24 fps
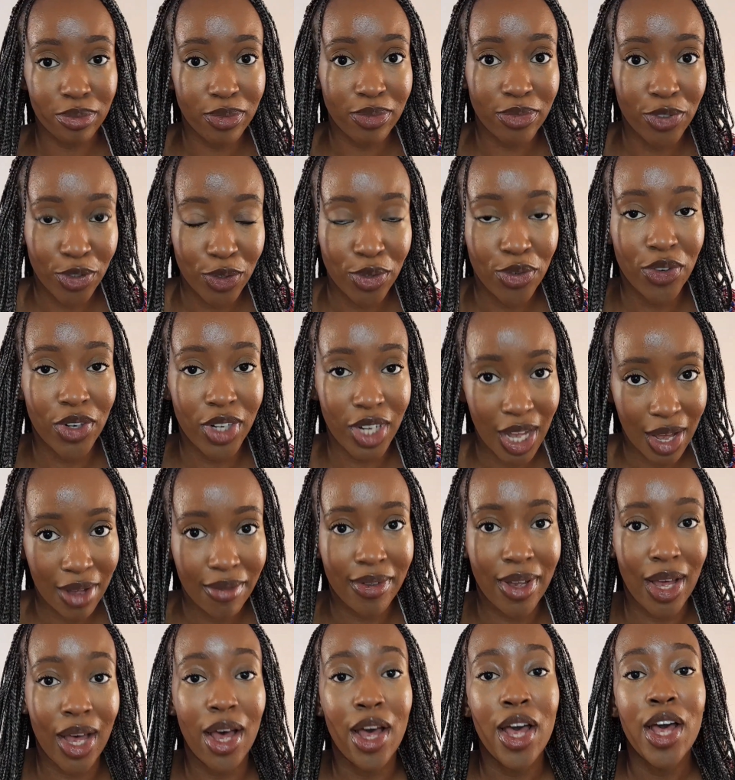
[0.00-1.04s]
funeral
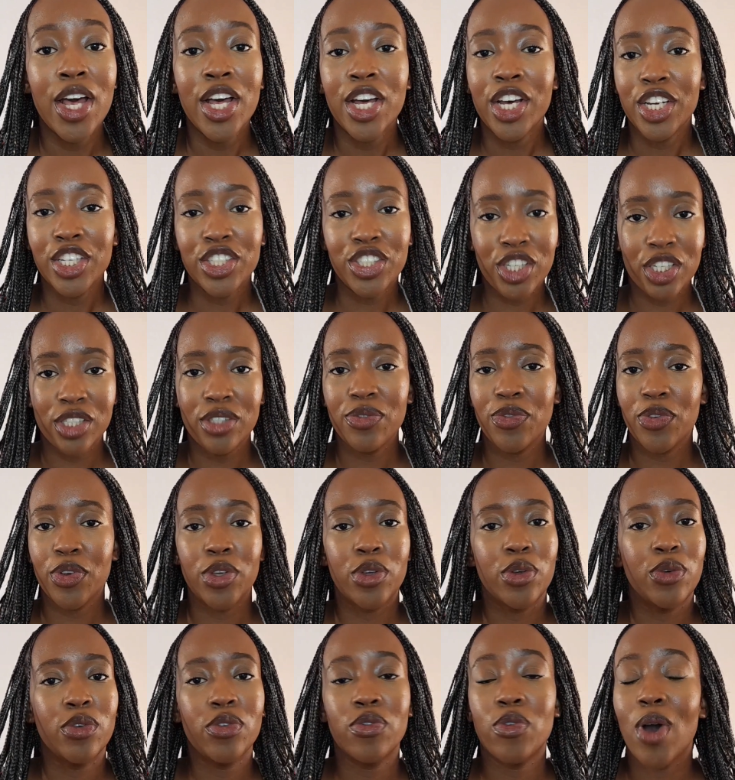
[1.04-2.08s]
cover just for
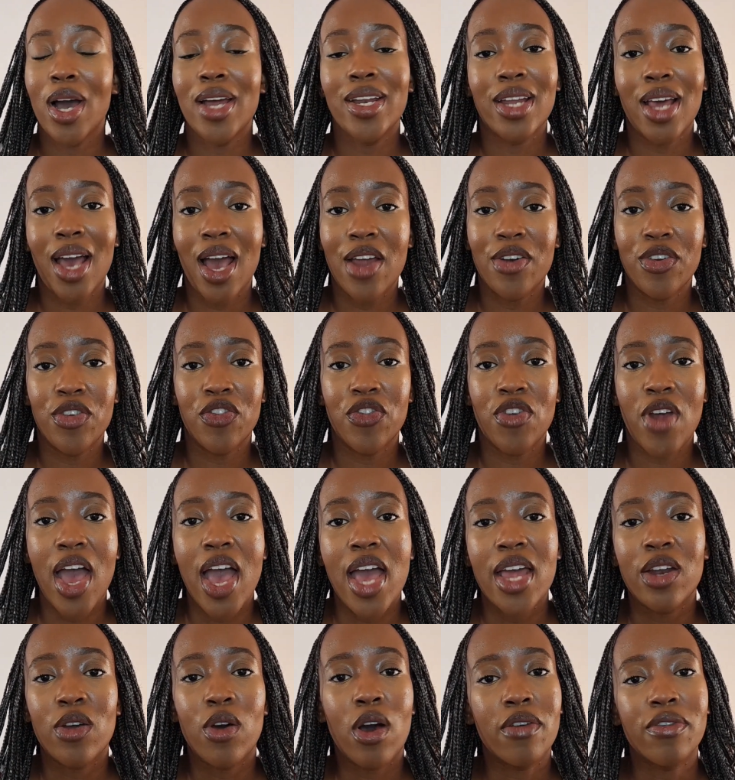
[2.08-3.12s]
you for under 100
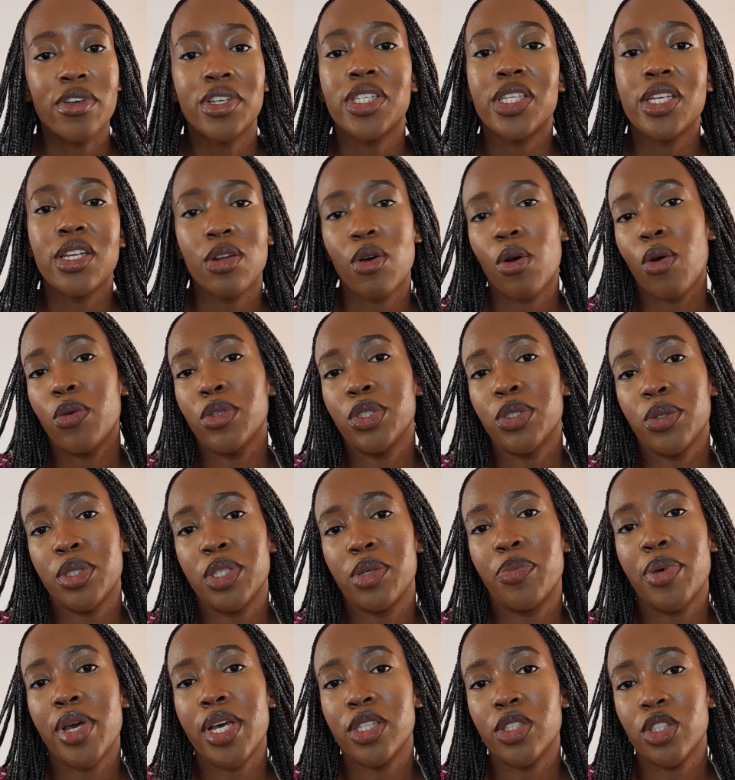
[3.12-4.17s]
rand. Obviously it also
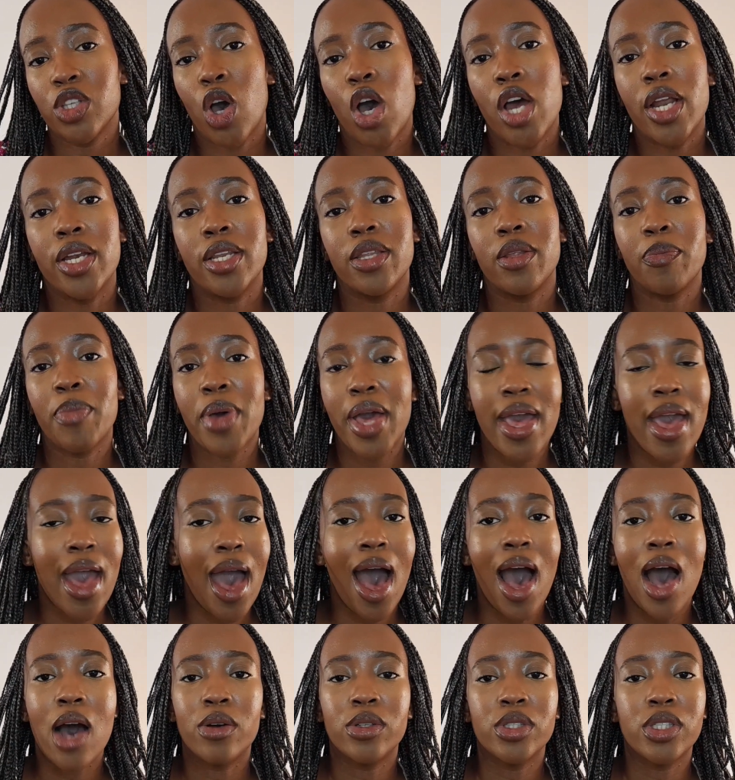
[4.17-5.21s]
depends on the
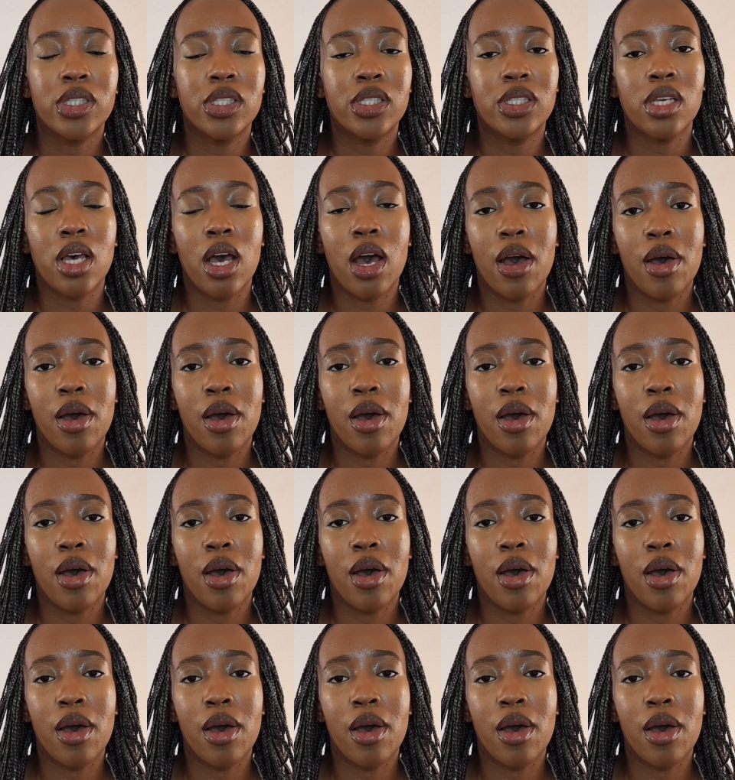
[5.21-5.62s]
payout,